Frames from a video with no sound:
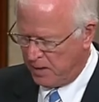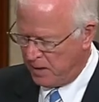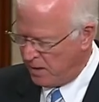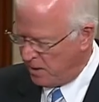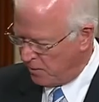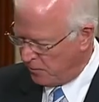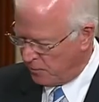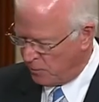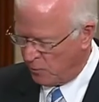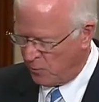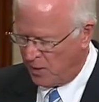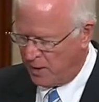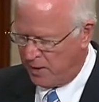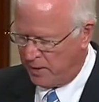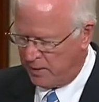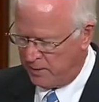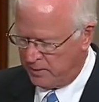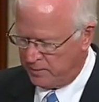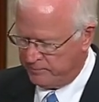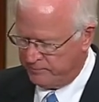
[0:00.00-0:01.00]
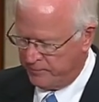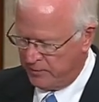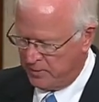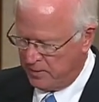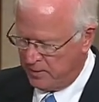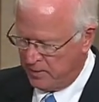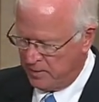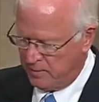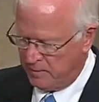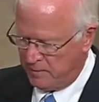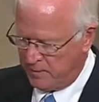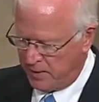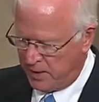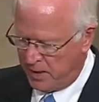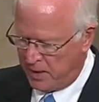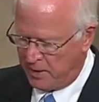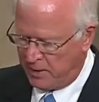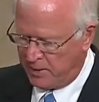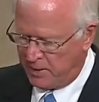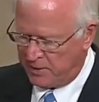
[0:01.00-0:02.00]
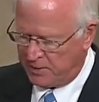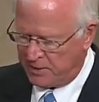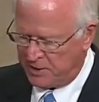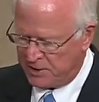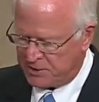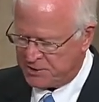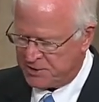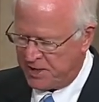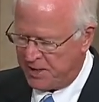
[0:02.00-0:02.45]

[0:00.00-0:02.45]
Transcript: Either way, the alien gets